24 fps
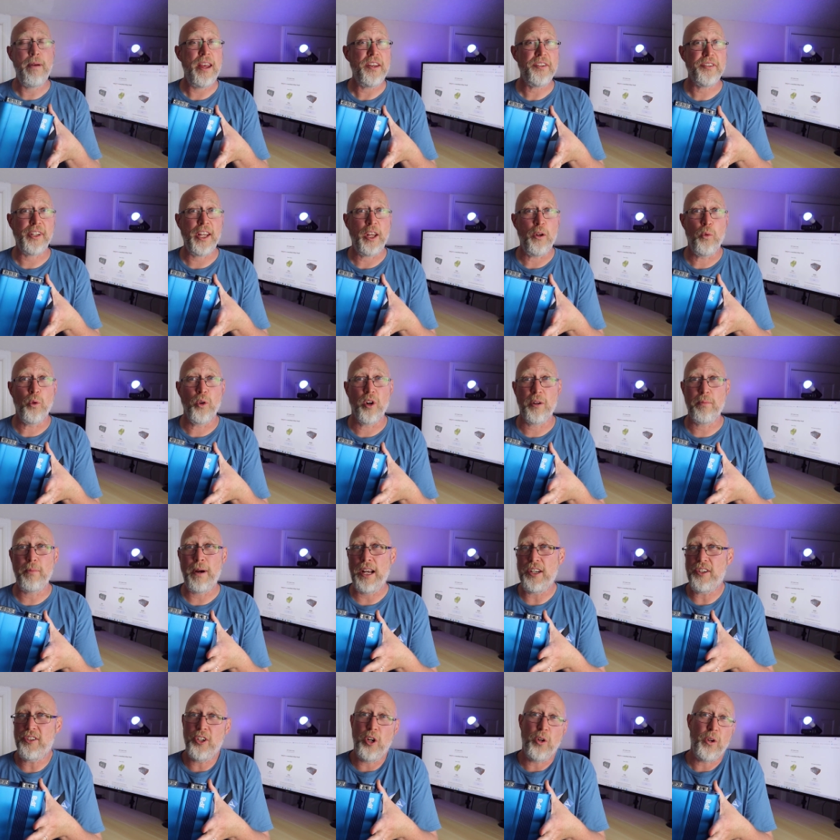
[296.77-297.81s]
basically work
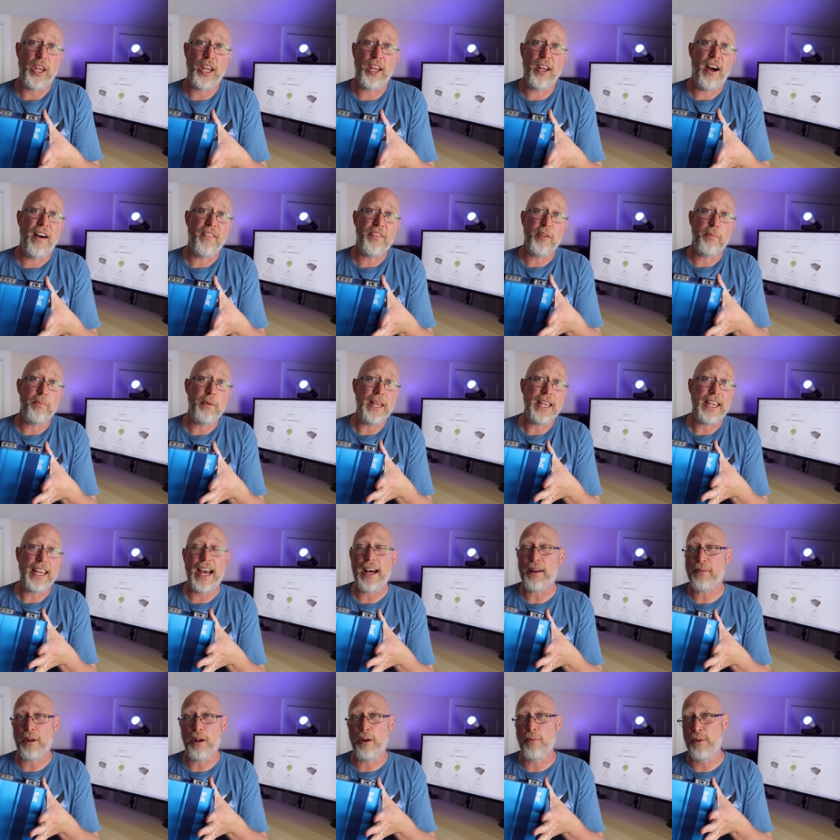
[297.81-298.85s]
by choking off the peak
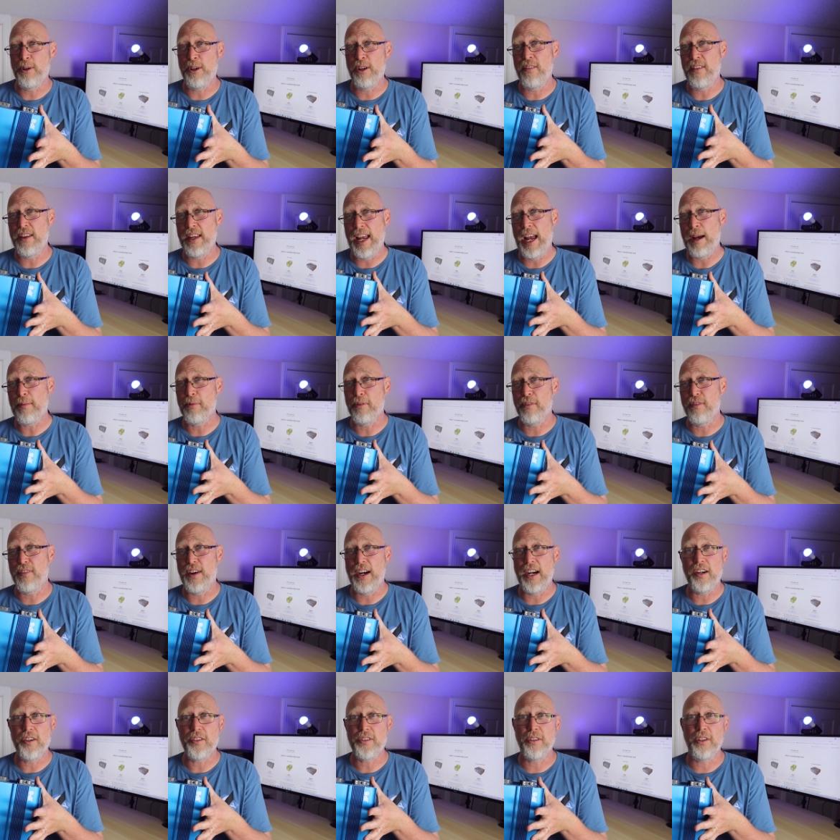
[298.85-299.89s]
output of the
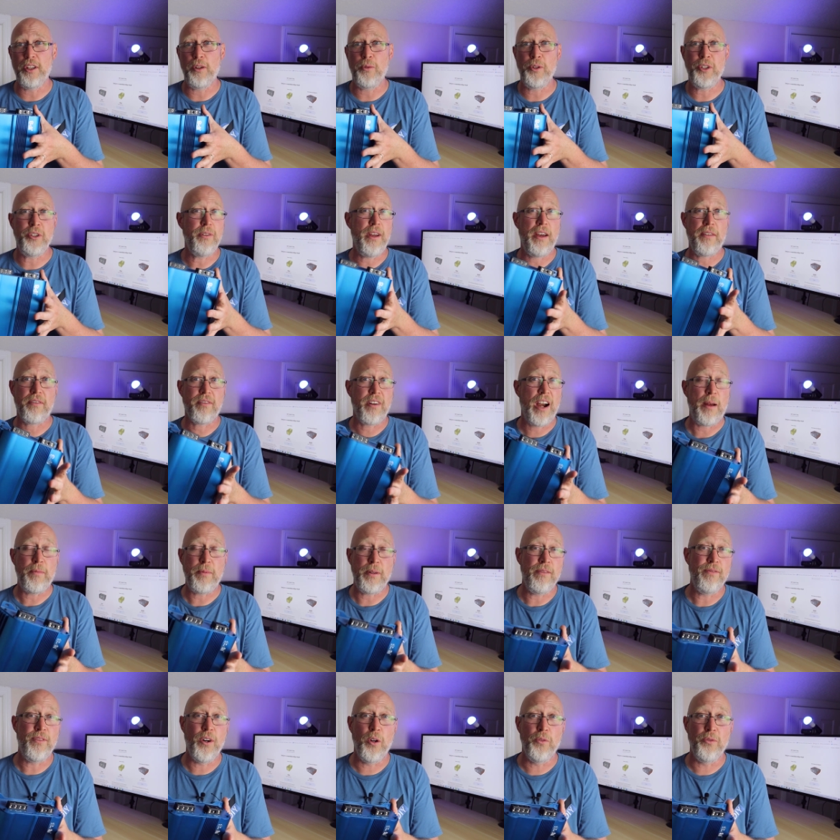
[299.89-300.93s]
amplifier so that when you have
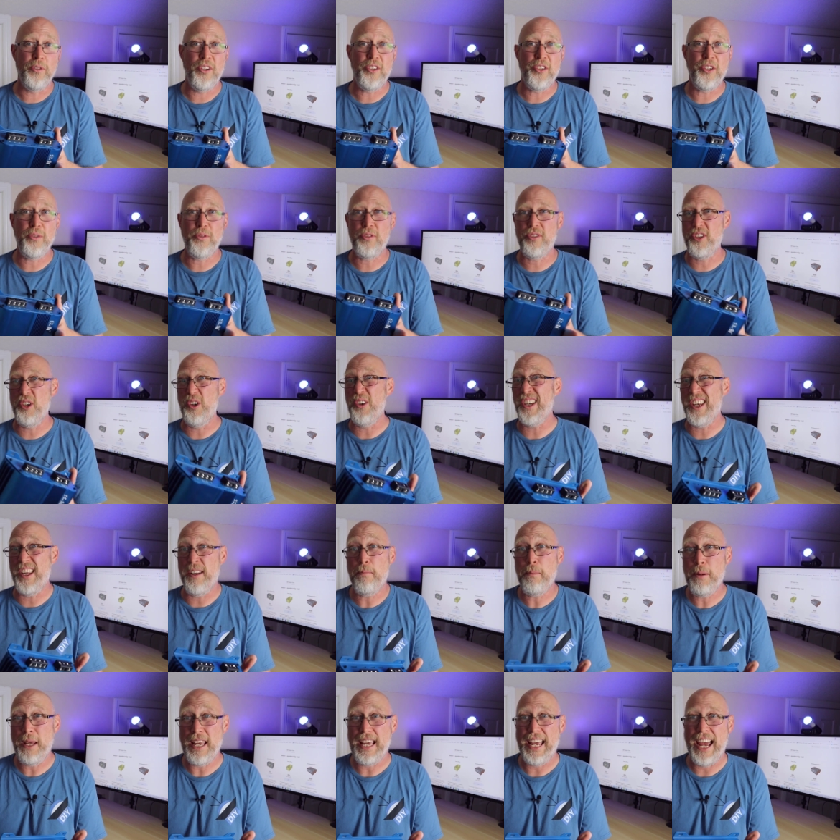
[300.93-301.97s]
crappy voltage, you still
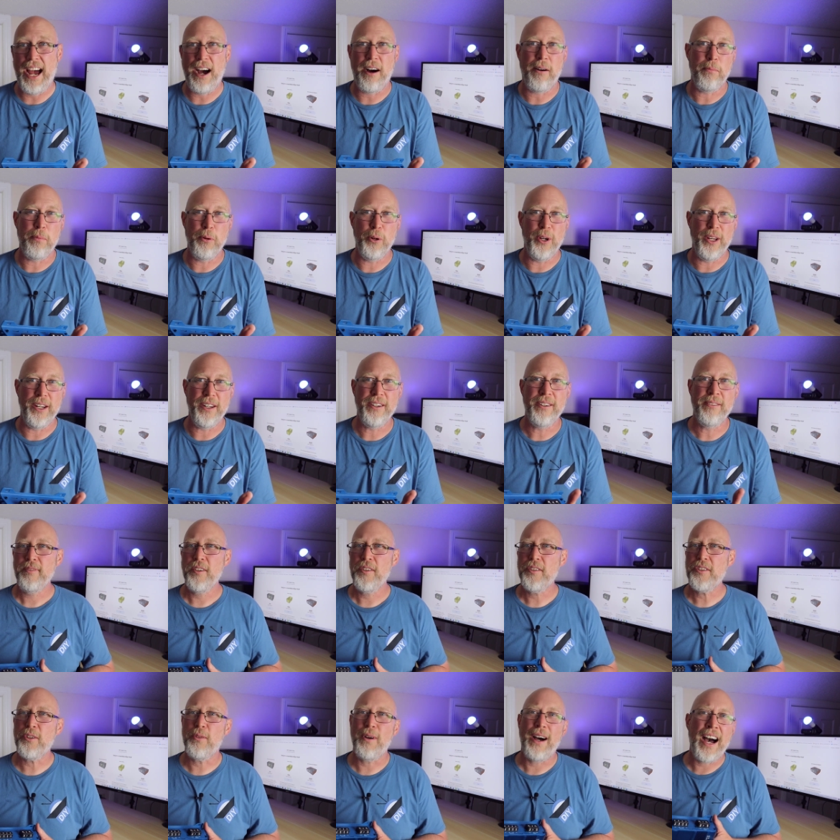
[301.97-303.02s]
get peak output.
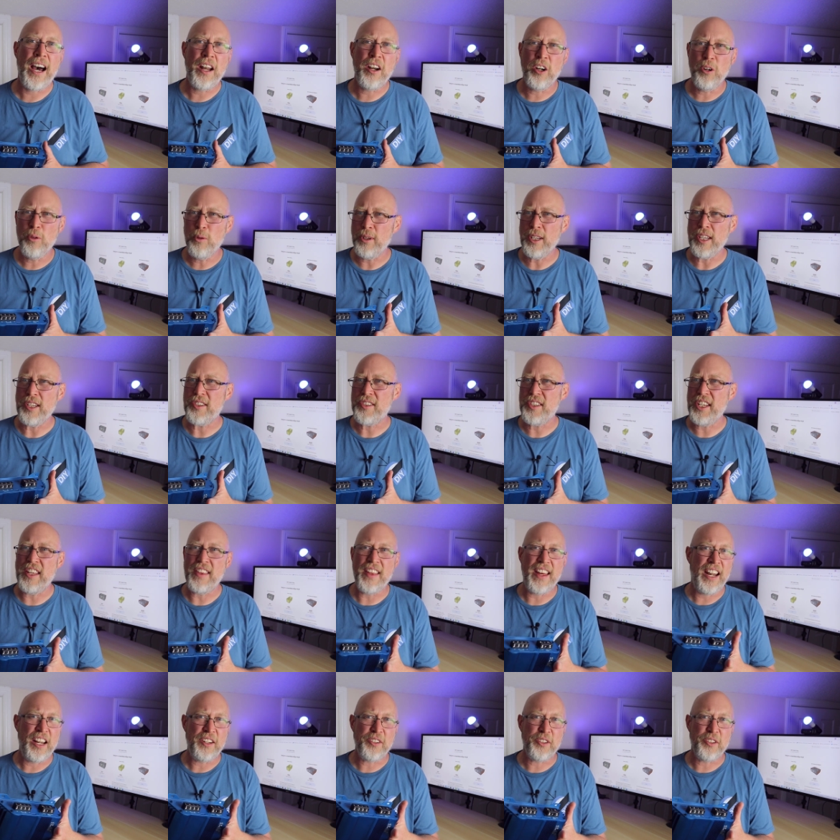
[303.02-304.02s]
So I don't really see that